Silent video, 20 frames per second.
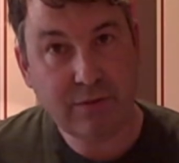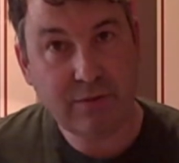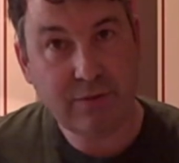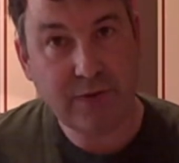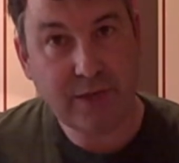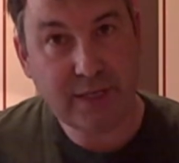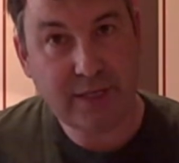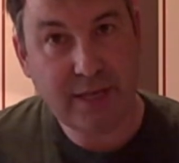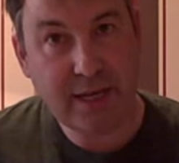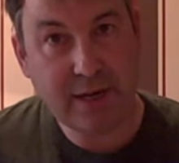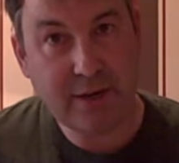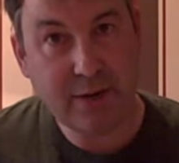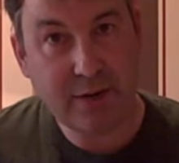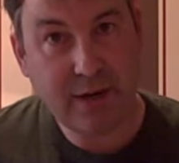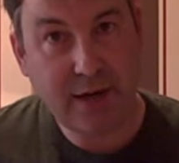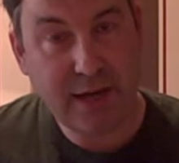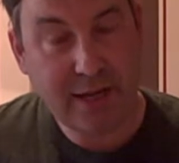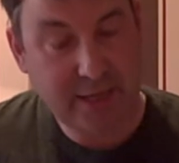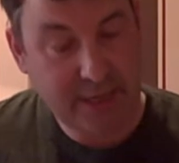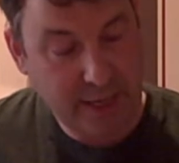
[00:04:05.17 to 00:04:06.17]
fit in
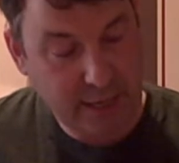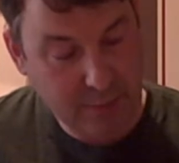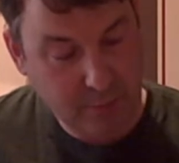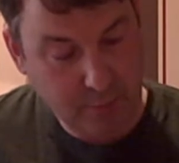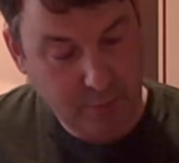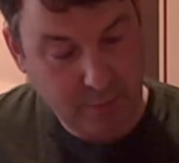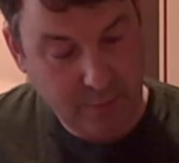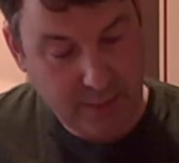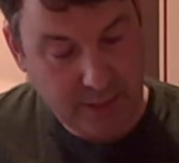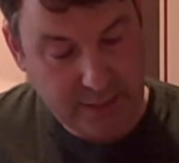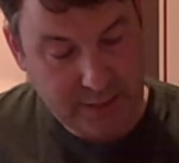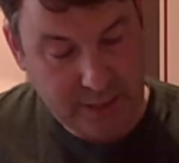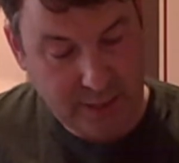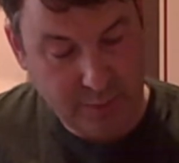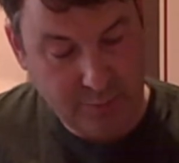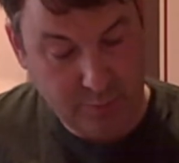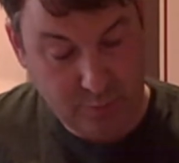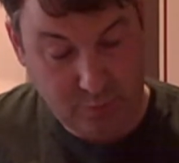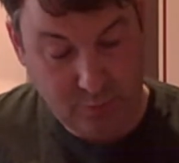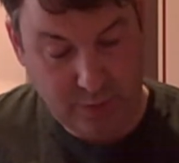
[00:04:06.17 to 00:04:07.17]
as I
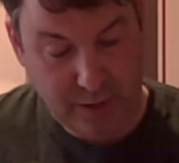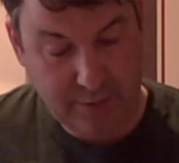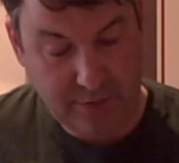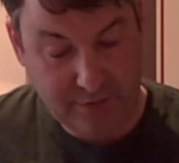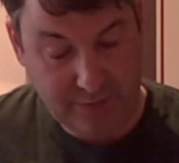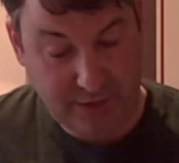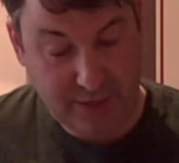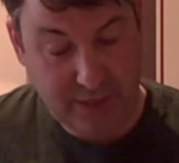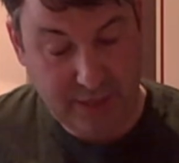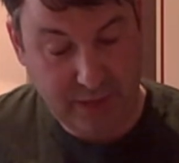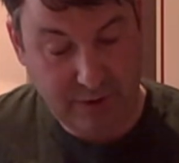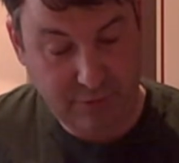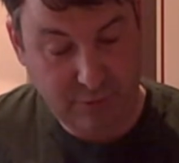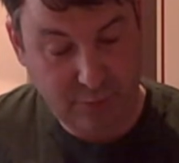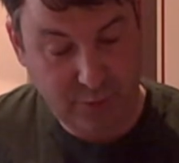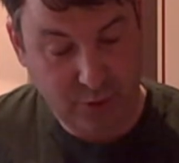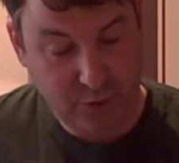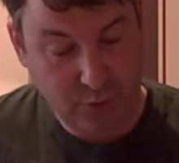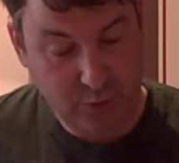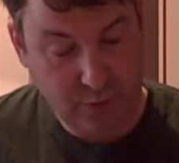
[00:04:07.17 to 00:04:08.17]
maybe, if I start
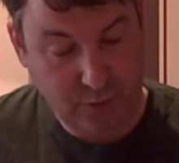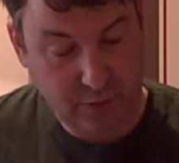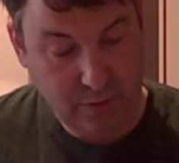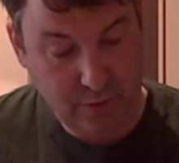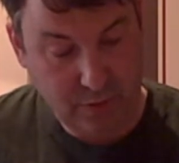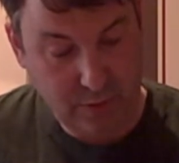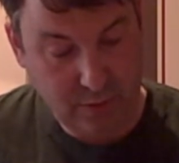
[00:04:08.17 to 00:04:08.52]
from this one,